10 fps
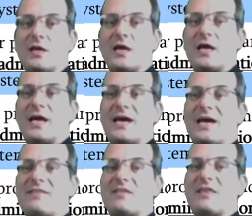
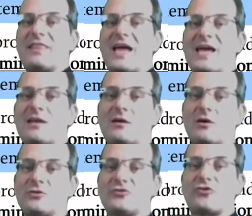And then
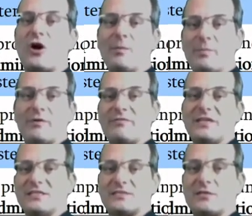on top of
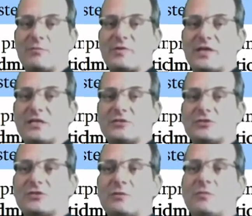this operating
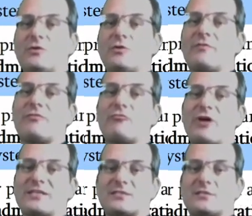system, you have the
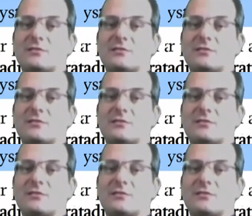rest.